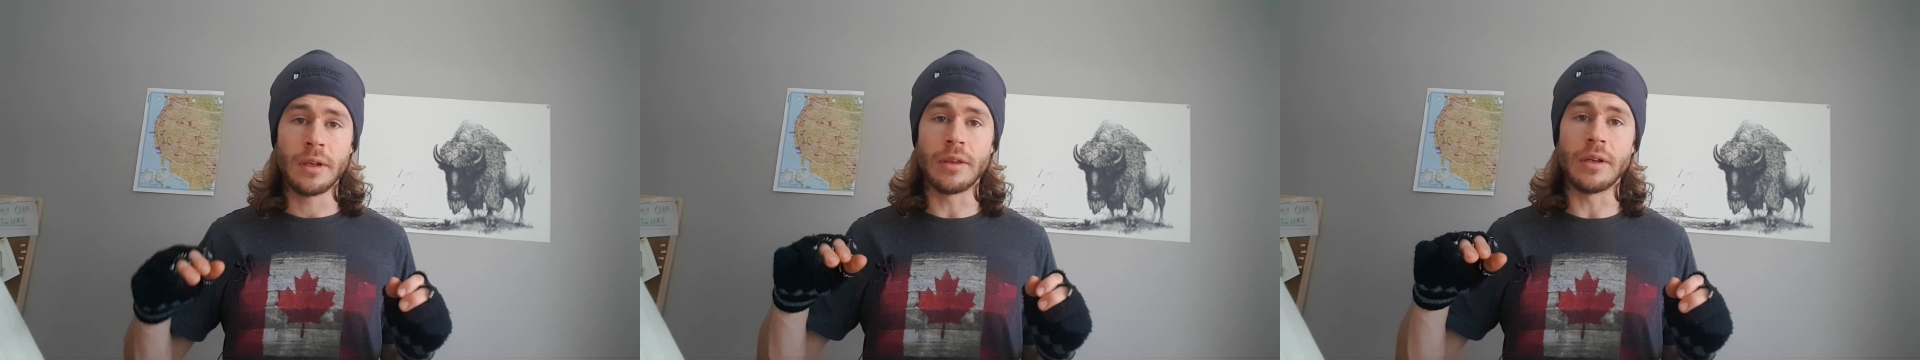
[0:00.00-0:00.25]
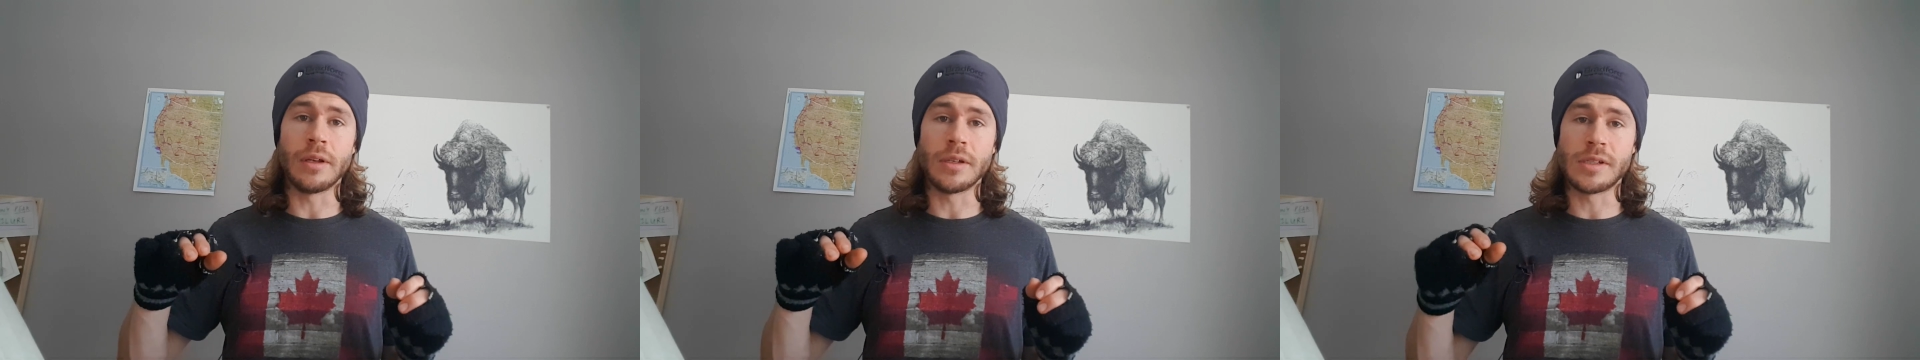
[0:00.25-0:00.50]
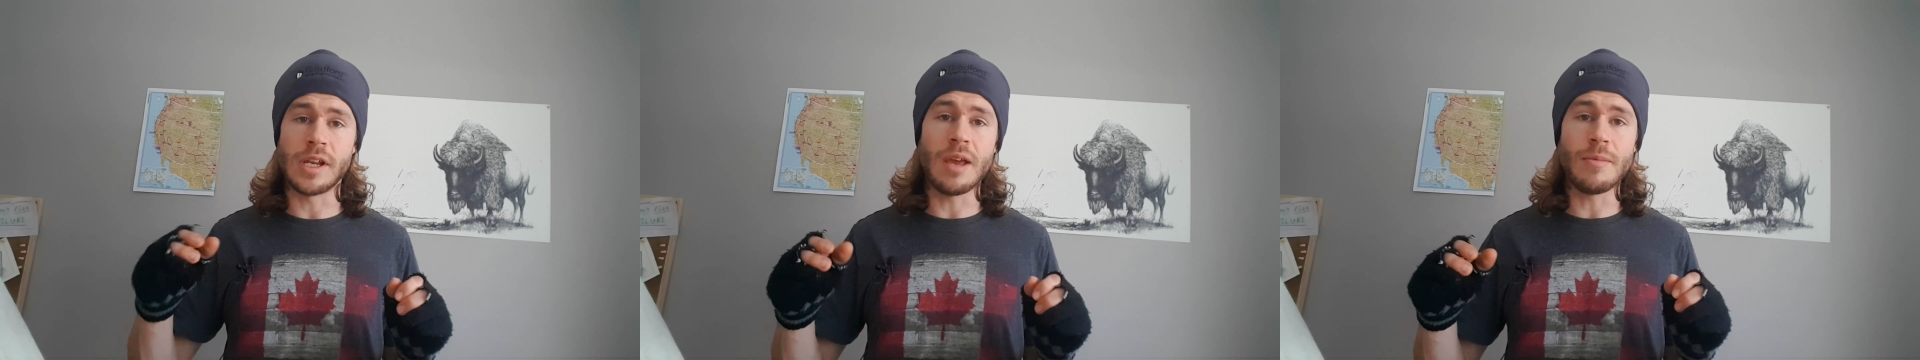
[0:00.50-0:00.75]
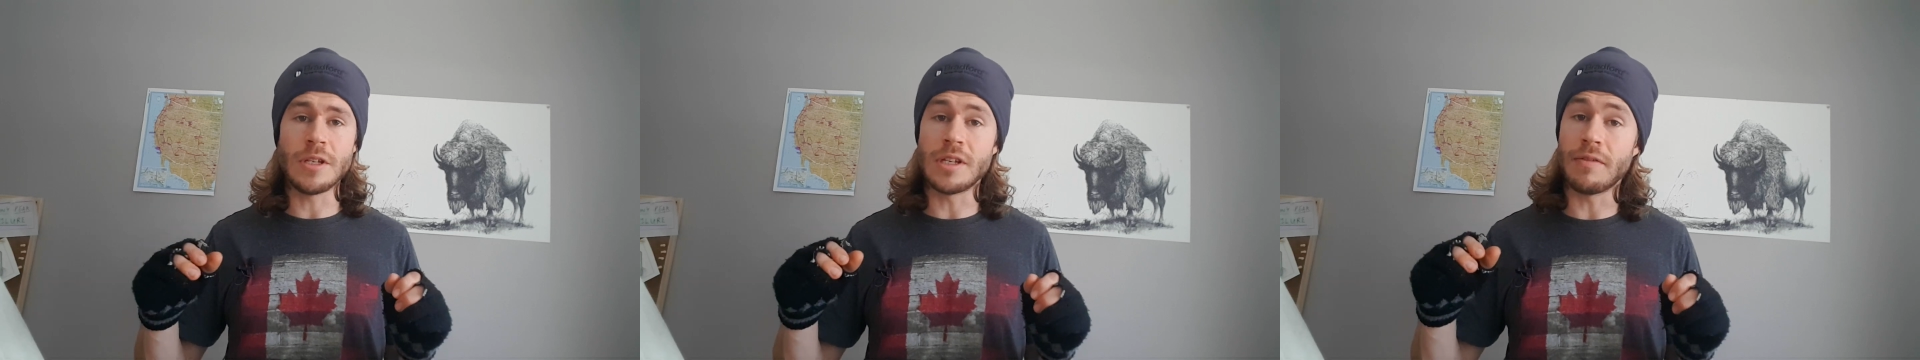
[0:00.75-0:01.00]
The
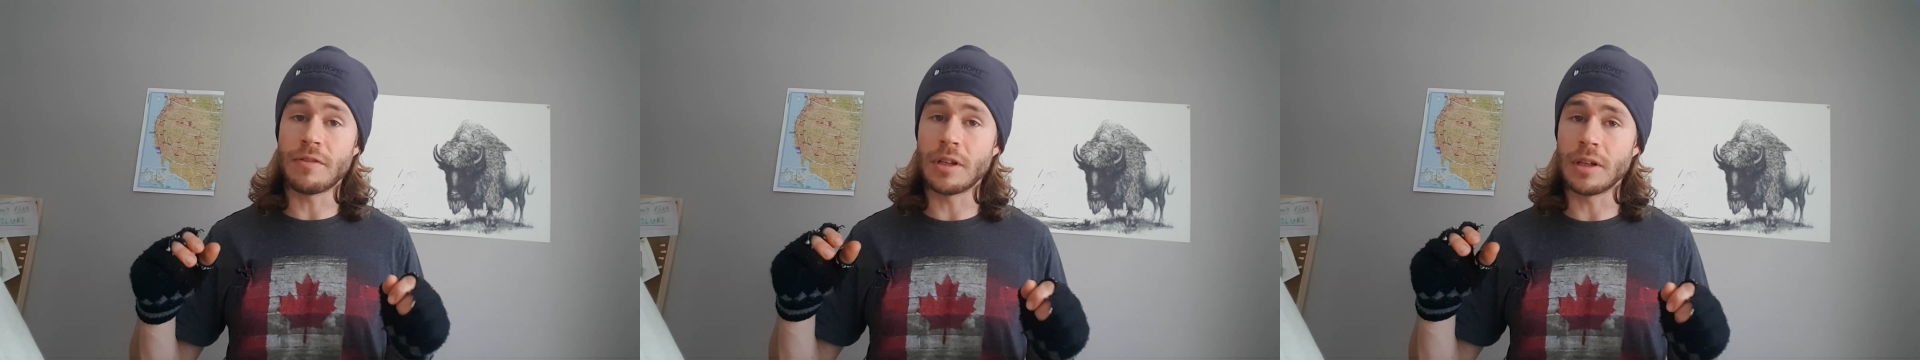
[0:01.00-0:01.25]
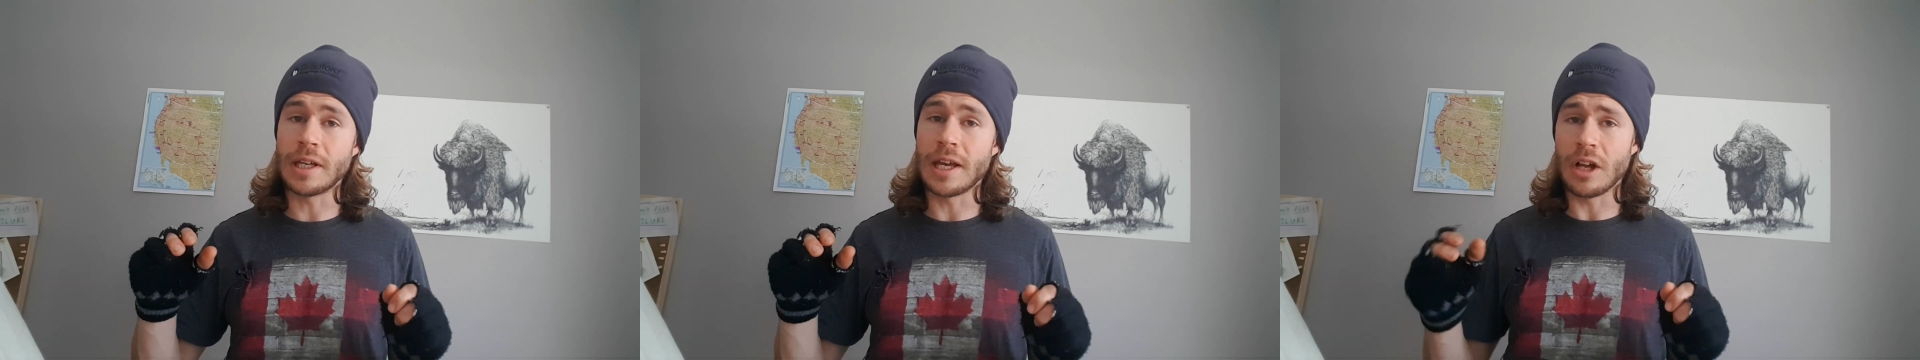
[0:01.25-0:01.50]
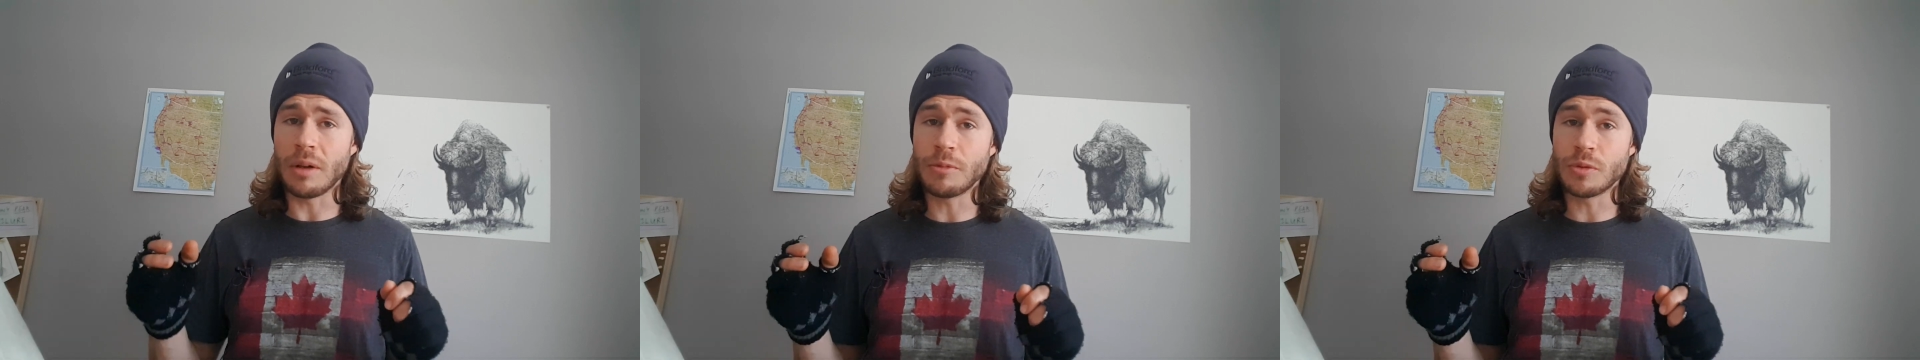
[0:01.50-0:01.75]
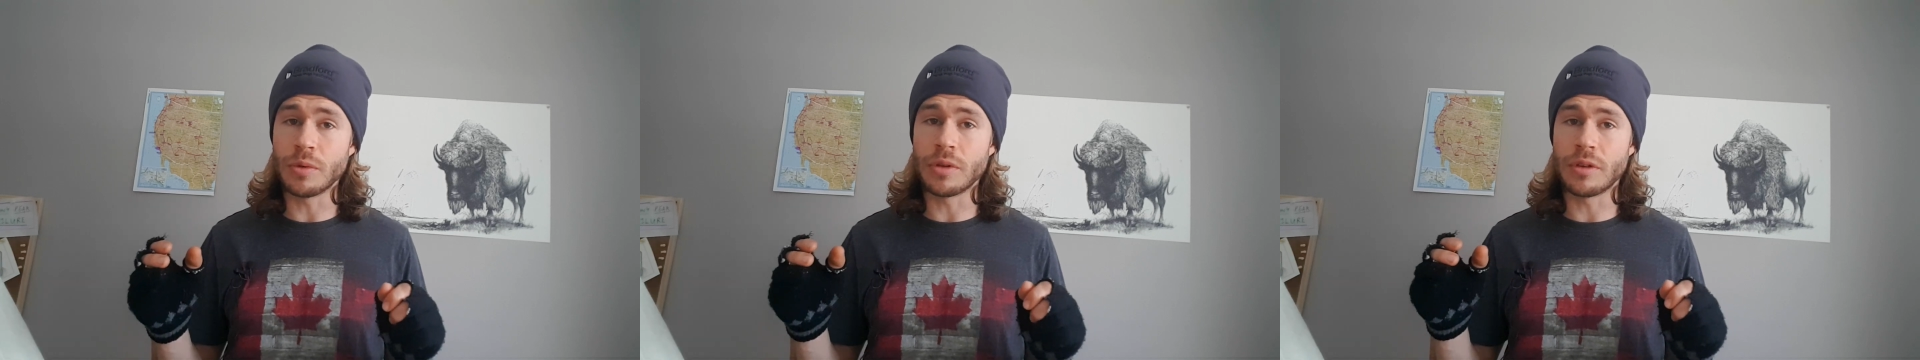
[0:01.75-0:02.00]
SAMe definitely
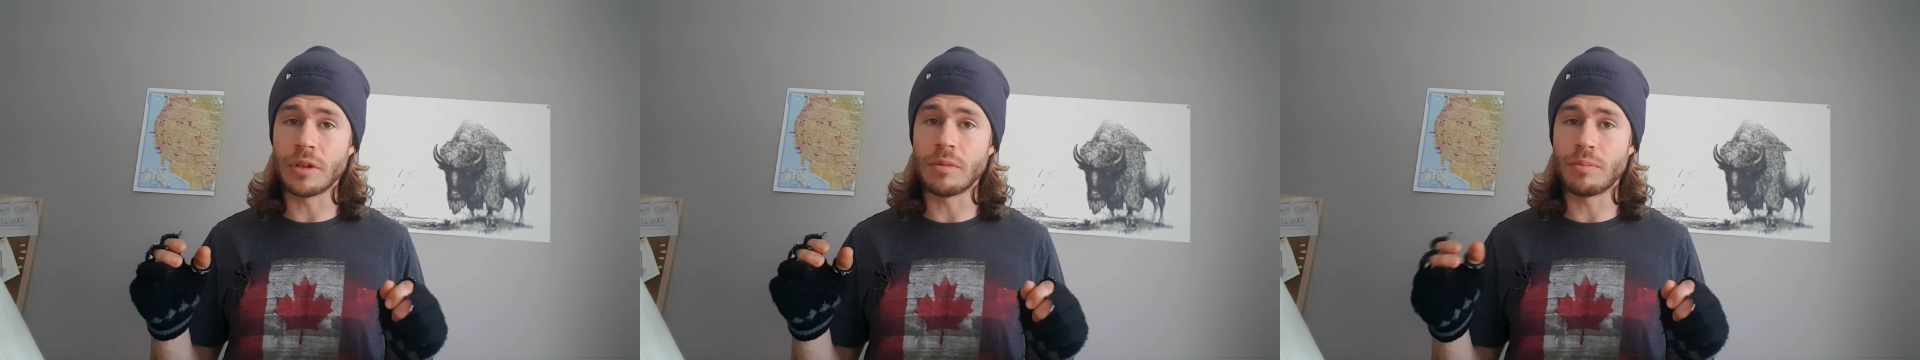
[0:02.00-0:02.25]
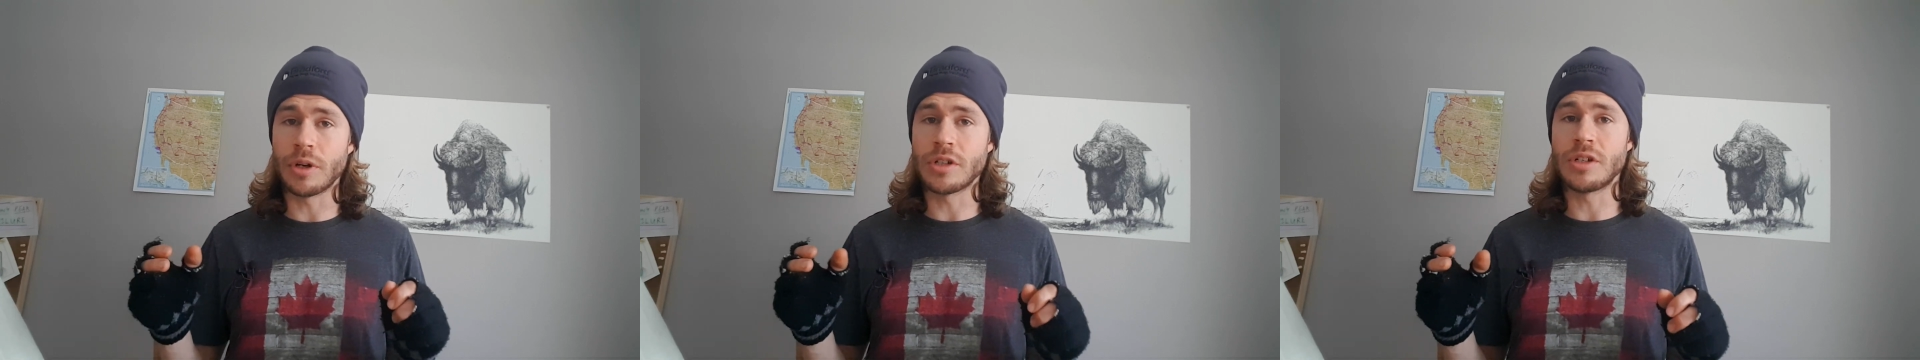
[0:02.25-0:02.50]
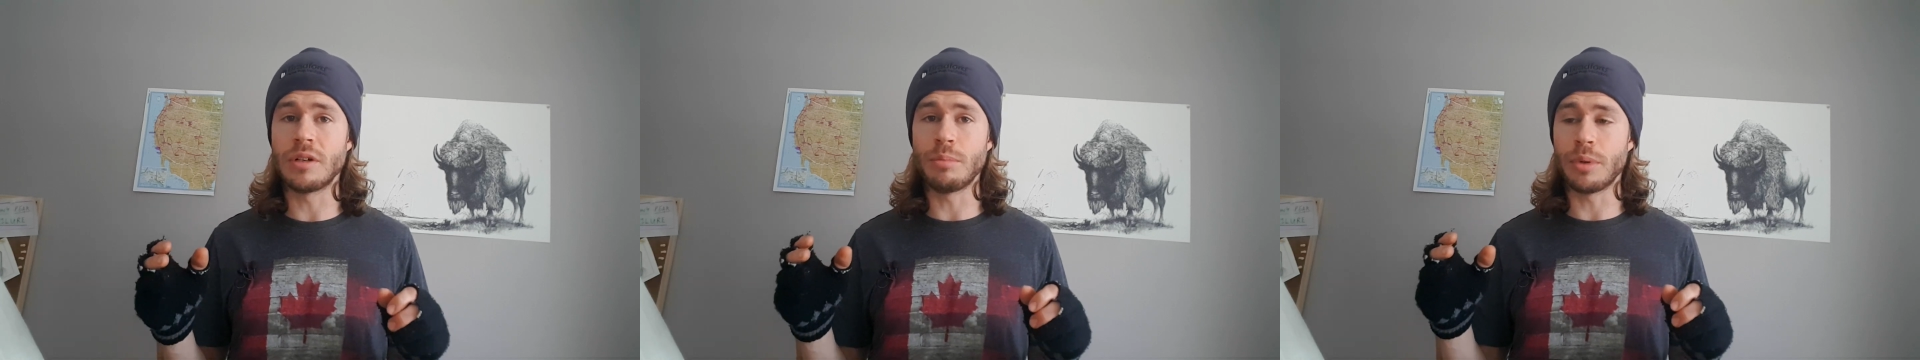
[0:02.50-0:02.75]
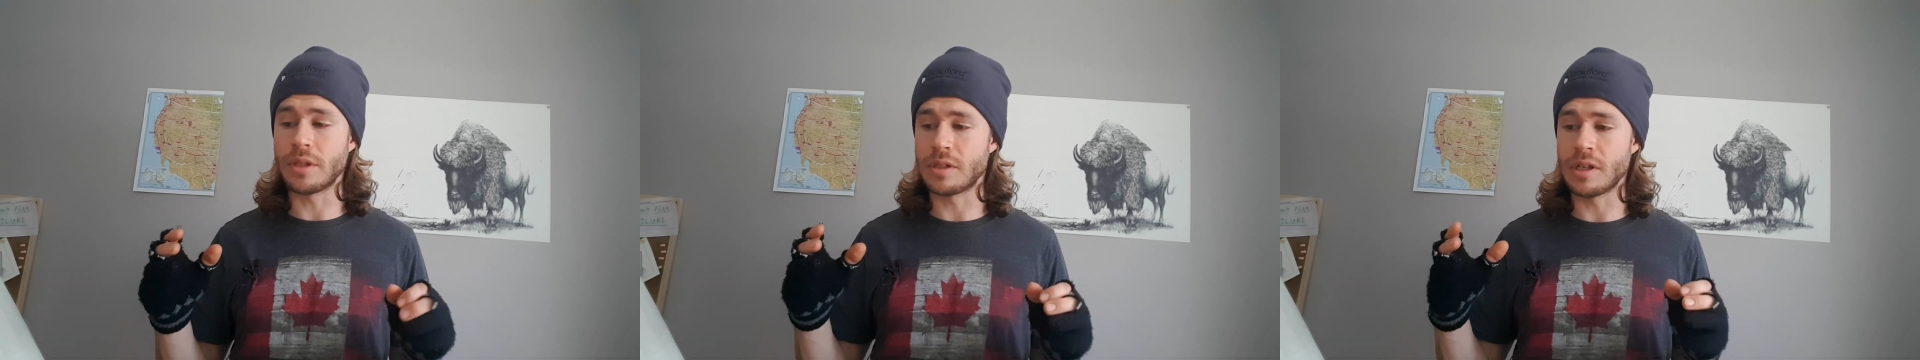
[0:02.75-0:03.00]
helped with the depression,
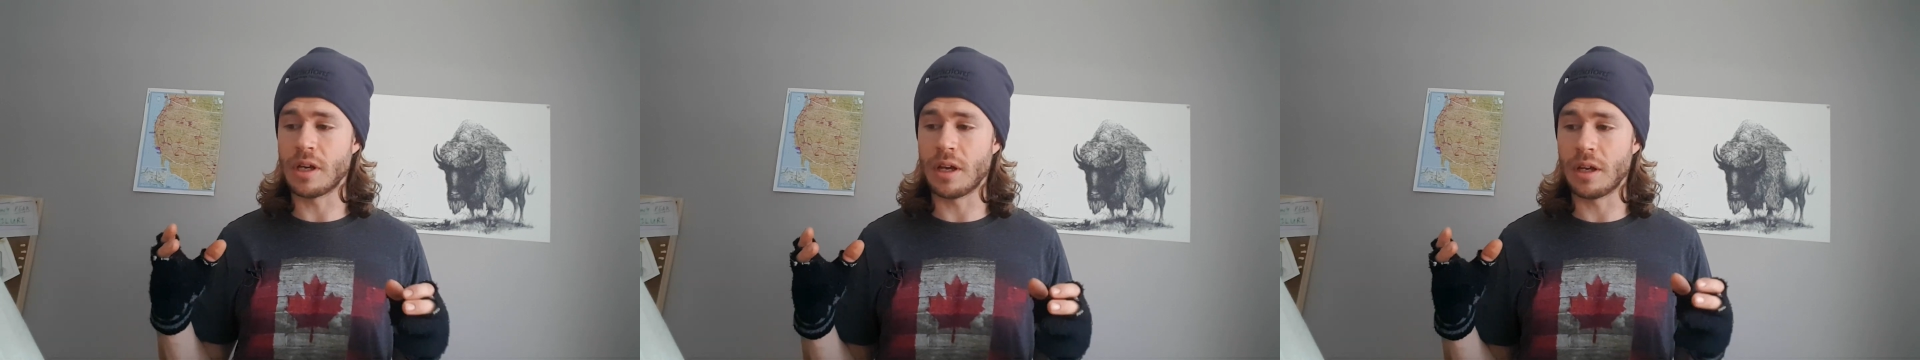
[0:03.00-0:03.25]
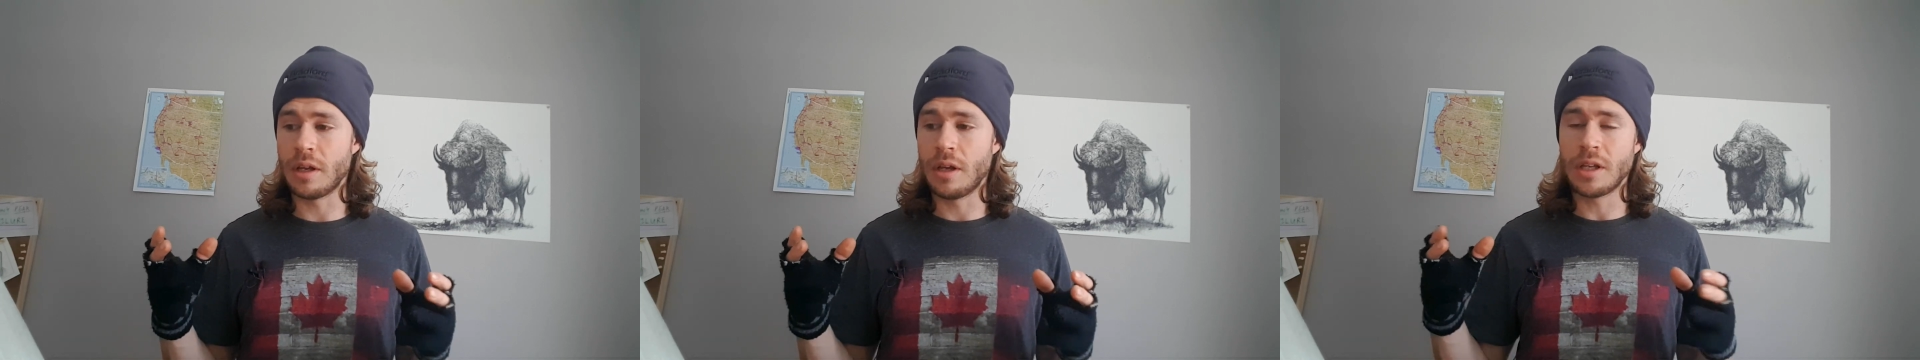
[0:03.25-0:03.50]
but uh,